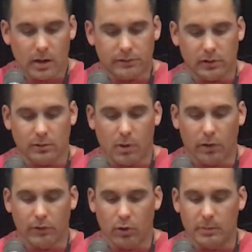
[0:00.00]
It took them
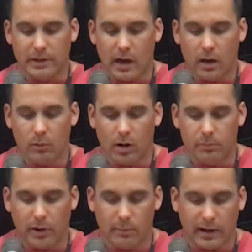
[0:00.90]
all to hold me down while
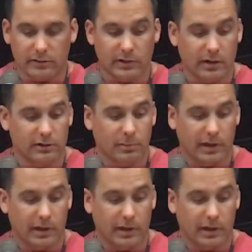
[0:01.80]
paramedics tended to